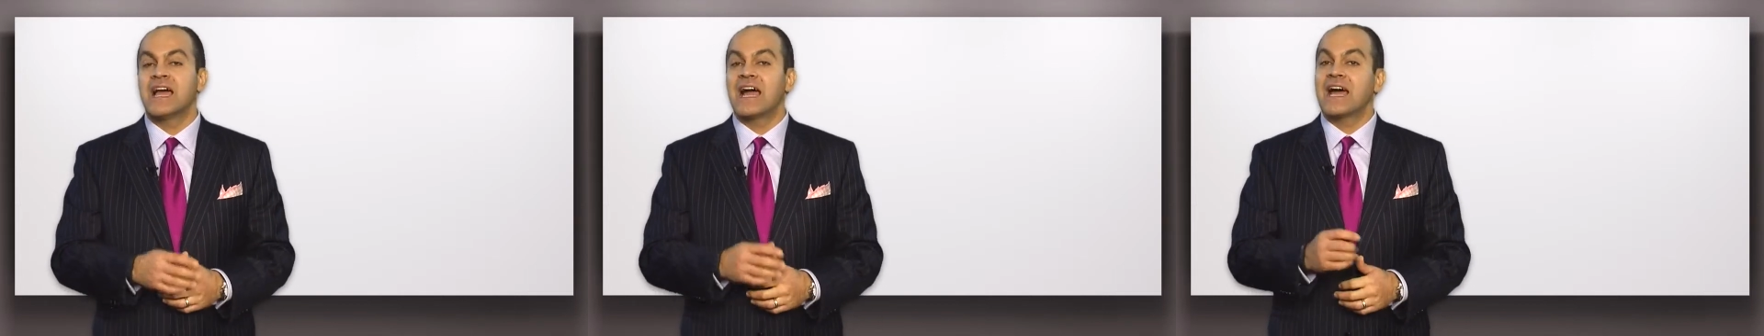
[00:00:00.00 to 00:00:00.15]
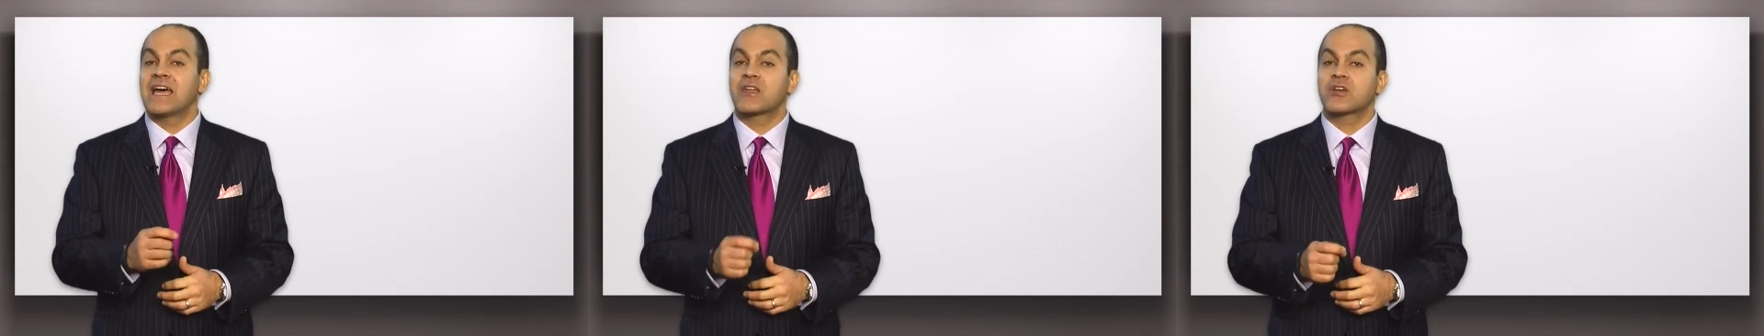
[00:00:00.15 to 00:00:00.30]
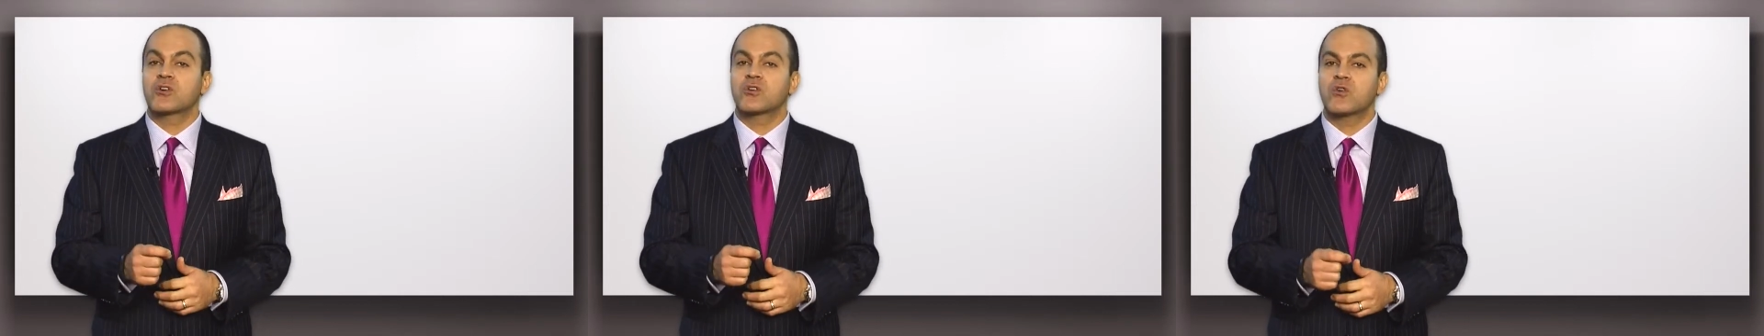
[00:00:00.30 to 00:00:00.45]

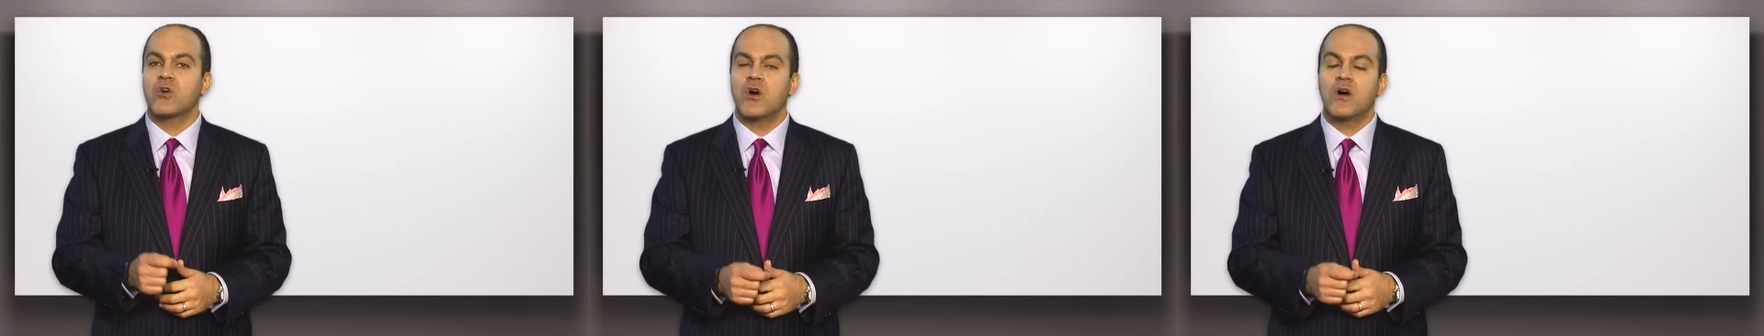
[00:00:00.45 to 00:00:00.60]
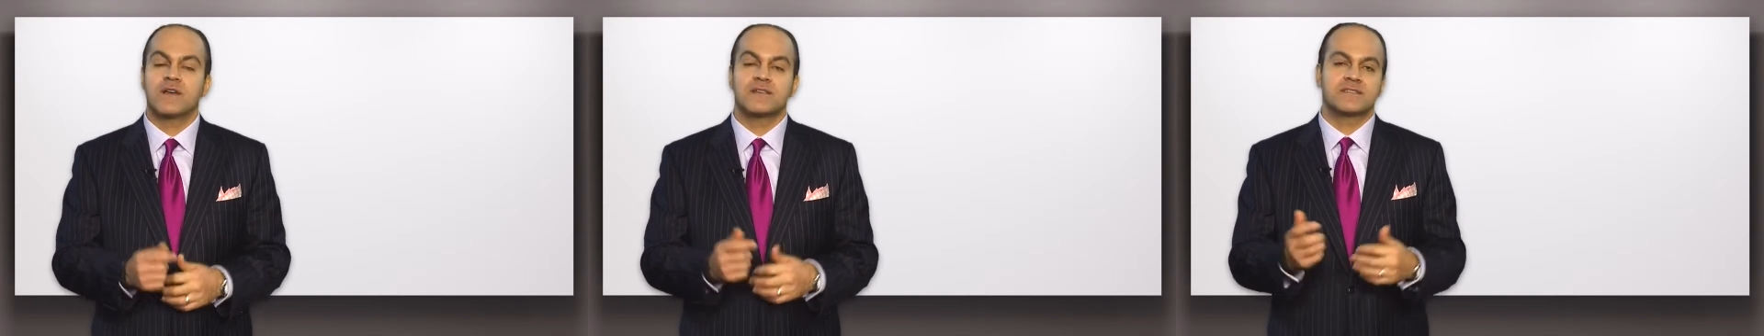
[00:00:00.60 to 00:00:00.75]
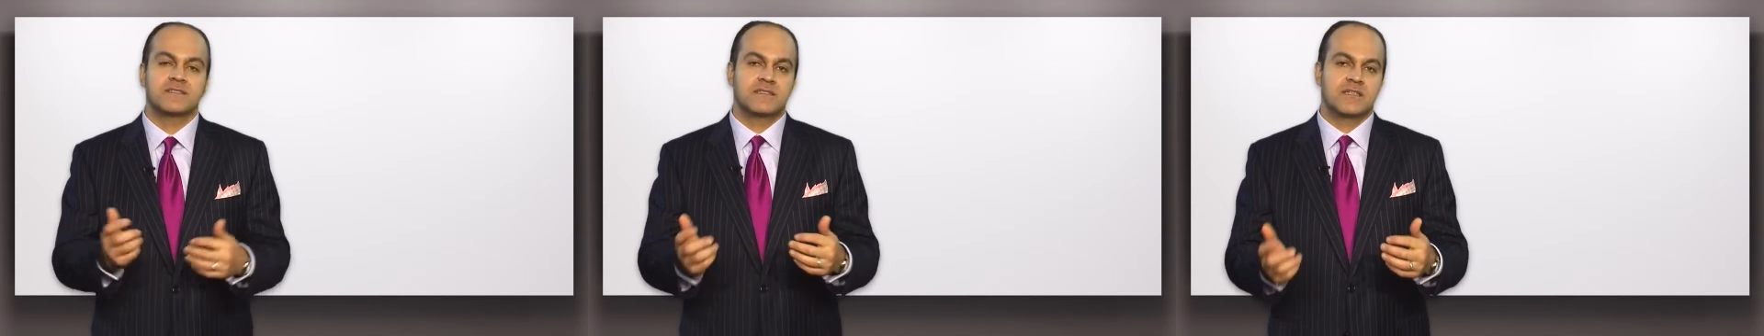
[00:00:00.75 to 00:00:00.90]
and
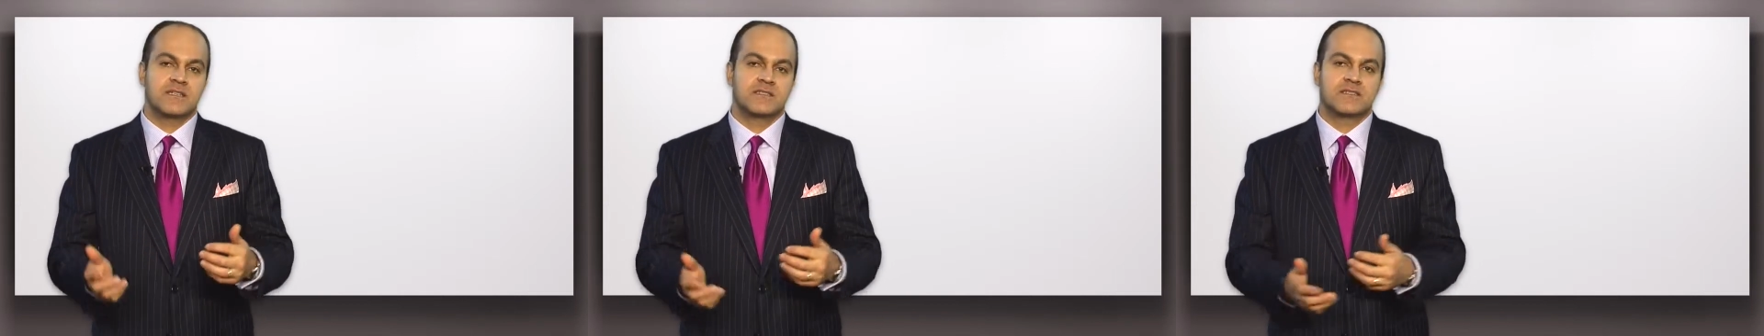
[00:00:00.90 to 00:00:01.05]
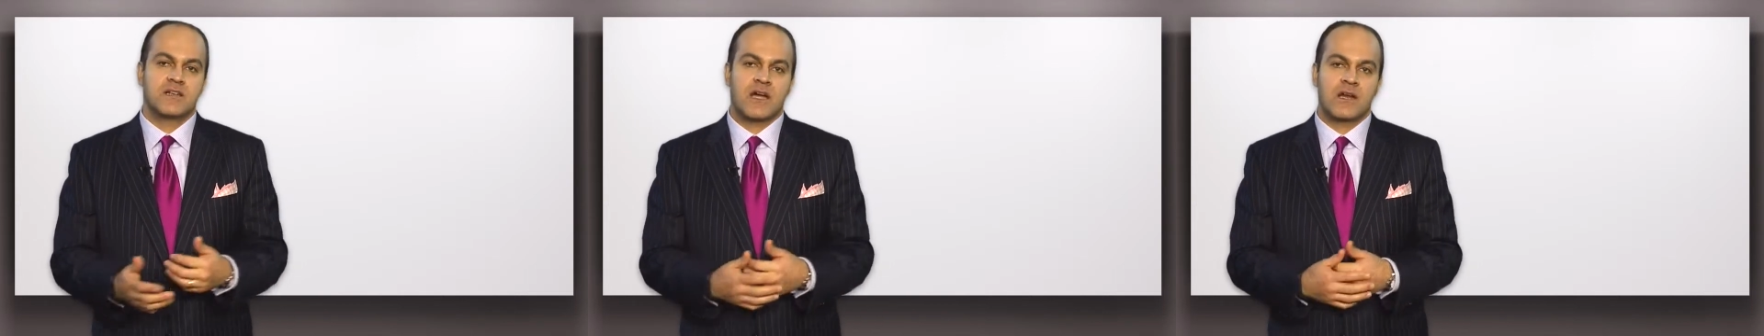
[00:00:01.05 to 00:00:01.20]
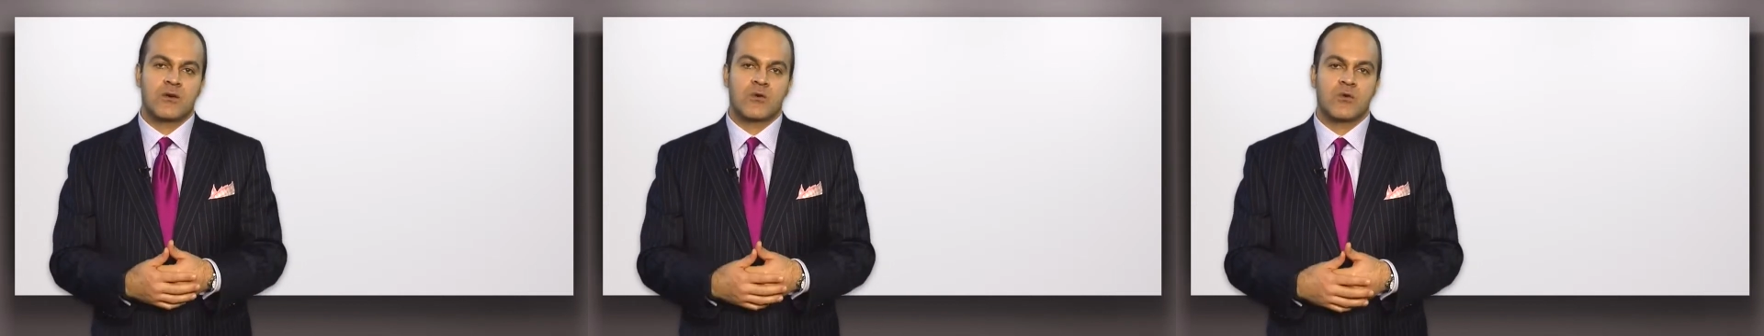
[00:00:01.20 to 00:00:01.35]
across the
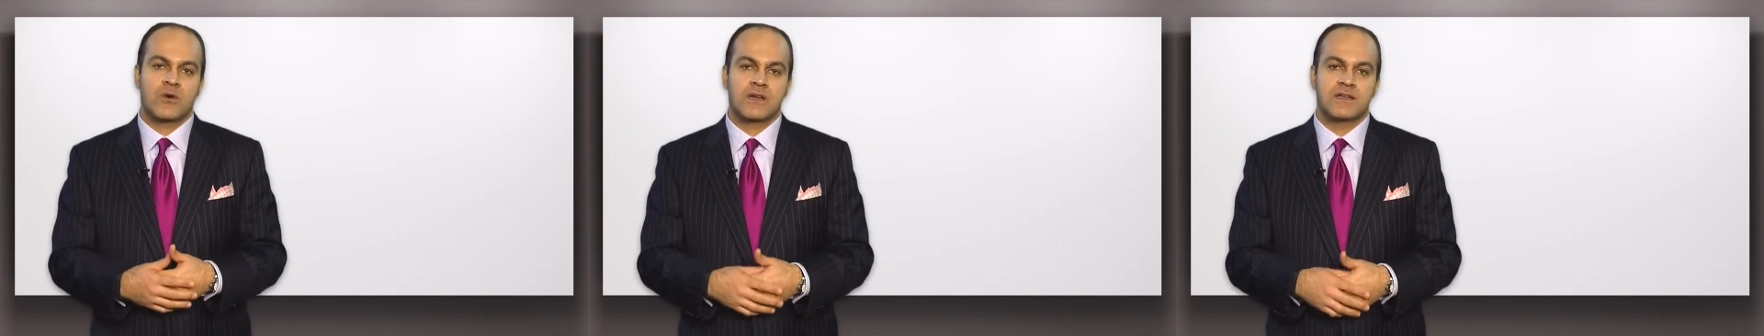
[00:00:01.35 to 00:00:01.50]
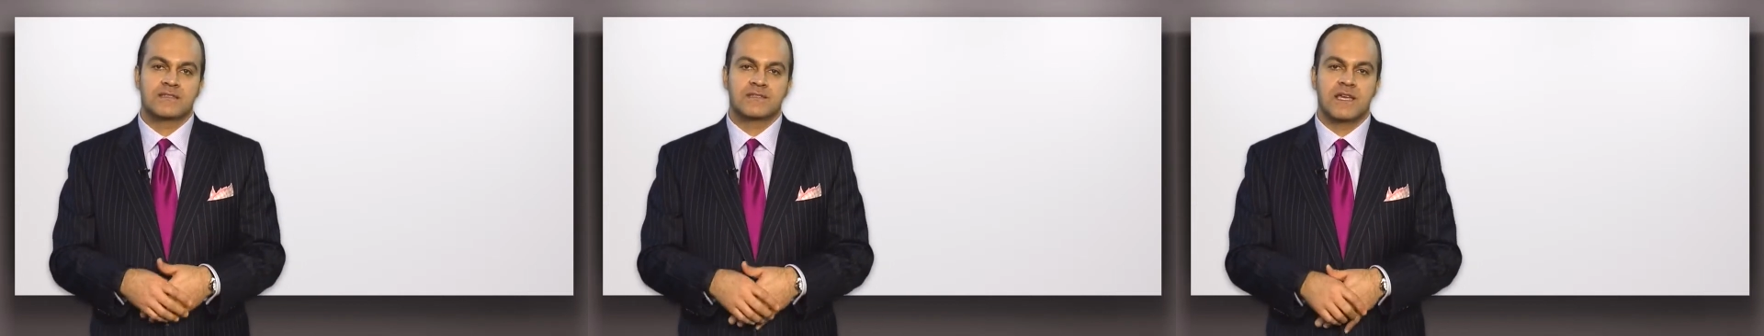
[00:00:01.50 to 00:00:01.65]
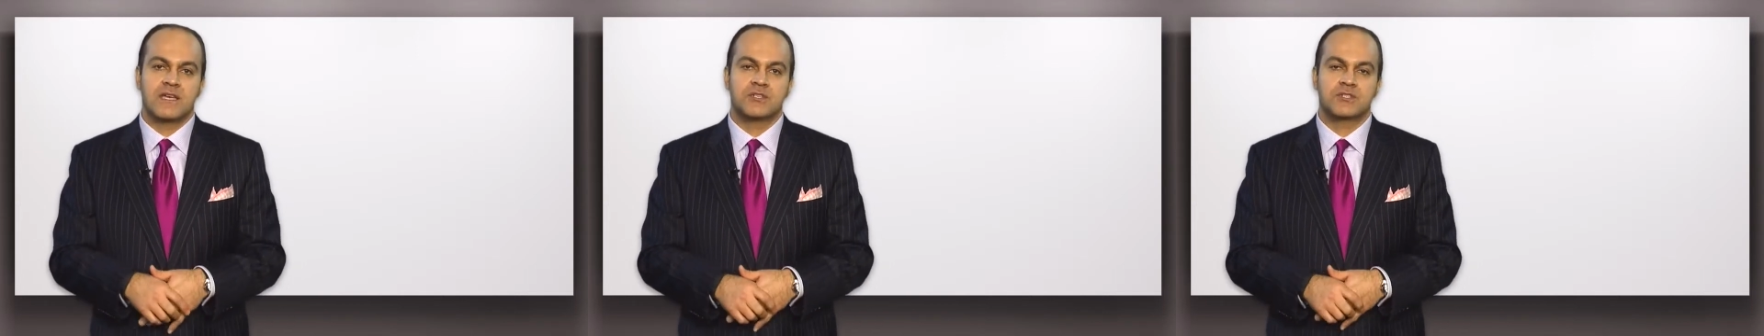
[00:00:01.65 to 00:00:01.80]
entire
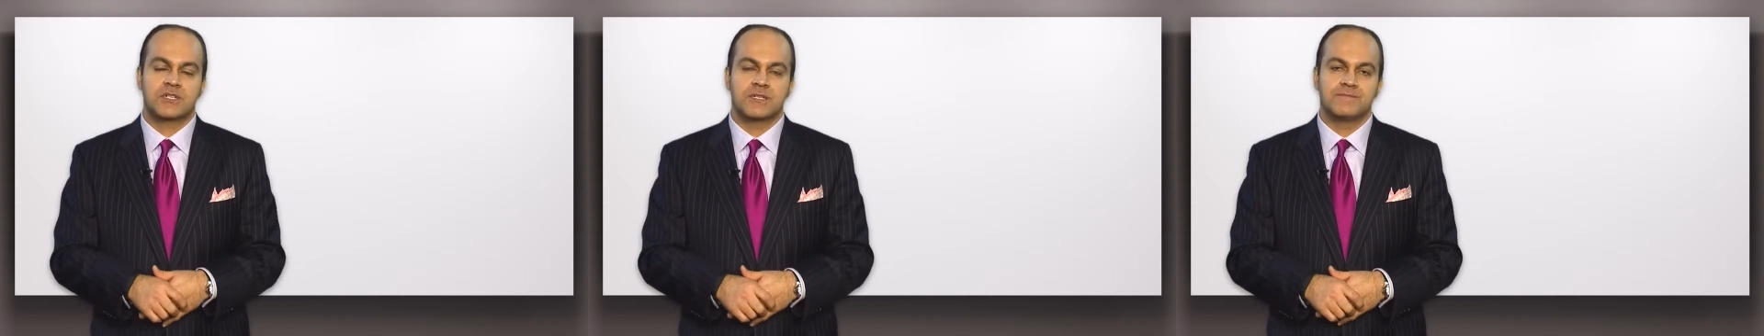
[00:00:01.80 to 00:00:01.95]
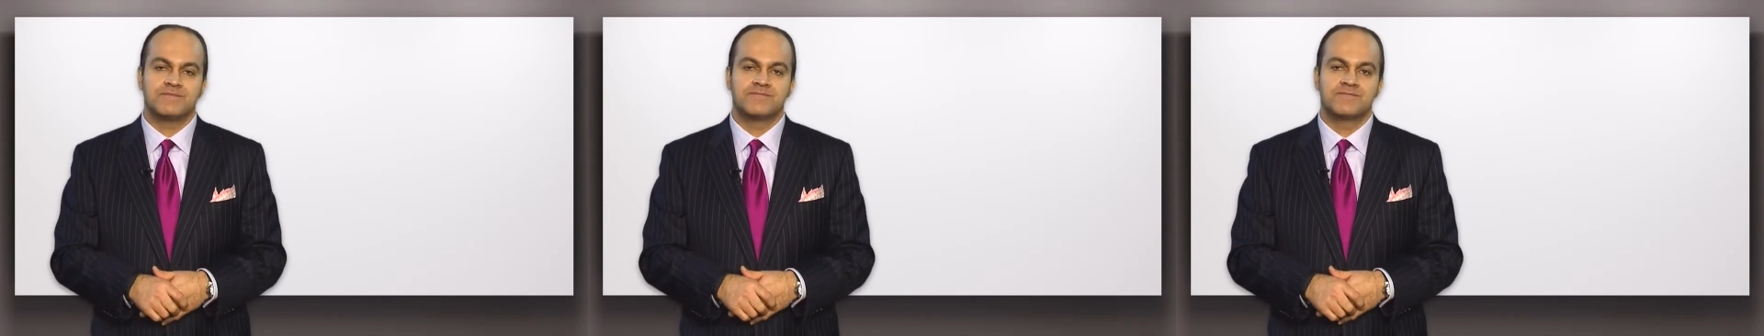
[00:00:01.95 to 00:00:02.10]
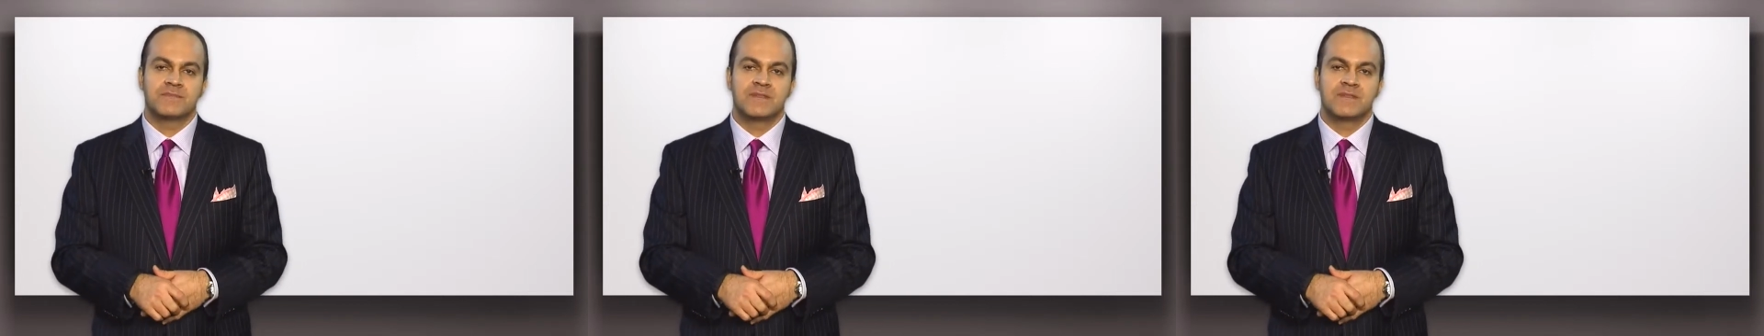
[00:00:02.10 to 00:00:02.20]
organization.